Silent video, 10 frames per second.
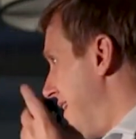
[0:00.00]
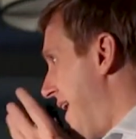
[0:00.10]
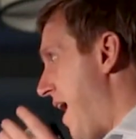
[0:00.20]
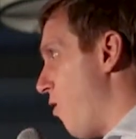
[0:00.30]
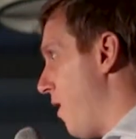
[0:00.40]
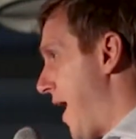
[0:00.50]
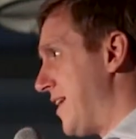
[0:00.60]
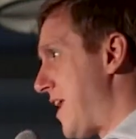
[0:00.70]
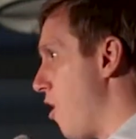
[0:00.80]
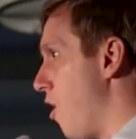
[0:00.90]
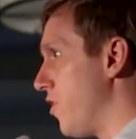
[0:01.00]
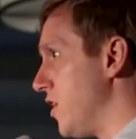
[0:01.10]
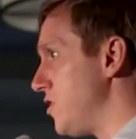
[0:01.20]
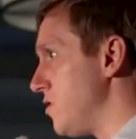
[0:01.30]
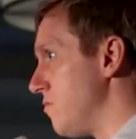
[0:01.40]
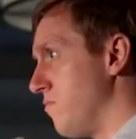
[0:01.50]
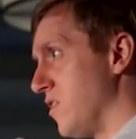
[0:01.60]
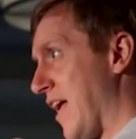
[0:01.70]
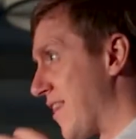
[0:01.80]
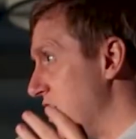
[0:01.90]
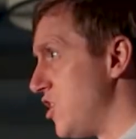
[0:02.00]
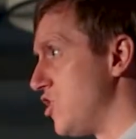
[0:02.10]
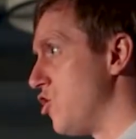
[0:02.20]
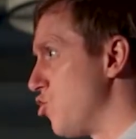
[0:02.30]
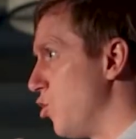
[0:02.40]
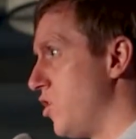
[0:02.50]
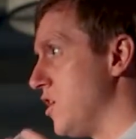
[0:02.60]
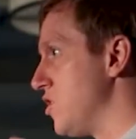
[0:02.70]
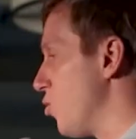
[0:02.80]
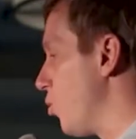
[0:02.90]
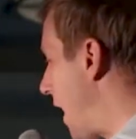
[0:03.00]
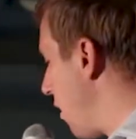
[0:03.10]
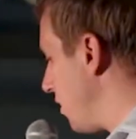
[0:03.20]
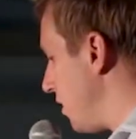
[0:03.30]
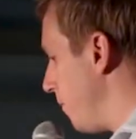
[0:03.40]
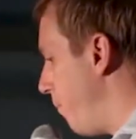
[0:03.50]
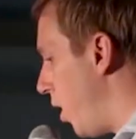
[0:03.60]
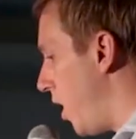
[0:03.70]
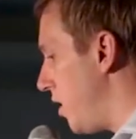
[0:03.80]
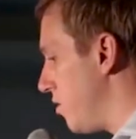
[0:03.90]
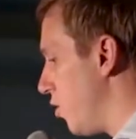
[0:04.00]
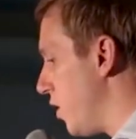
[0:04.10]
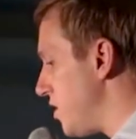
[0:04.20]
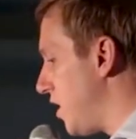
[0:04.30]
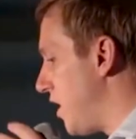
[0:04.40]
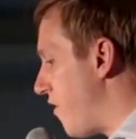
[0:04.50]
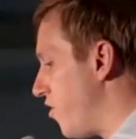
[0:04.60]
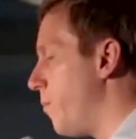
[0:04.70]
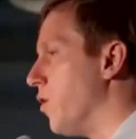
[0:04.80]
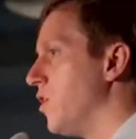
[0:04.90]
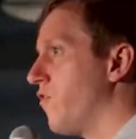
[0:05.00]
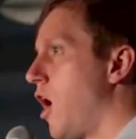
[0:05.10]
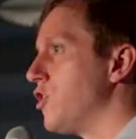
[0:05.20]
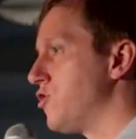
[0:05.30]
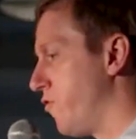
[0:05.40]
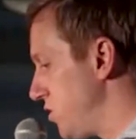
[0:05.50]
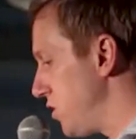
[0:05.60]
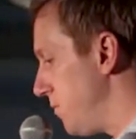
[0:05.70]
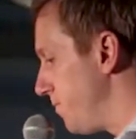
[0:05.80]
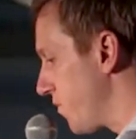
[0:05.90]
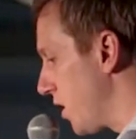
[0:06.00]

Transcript: Now, I say all this like this is the truth, this is the reality, but there is an inevitability of controversy.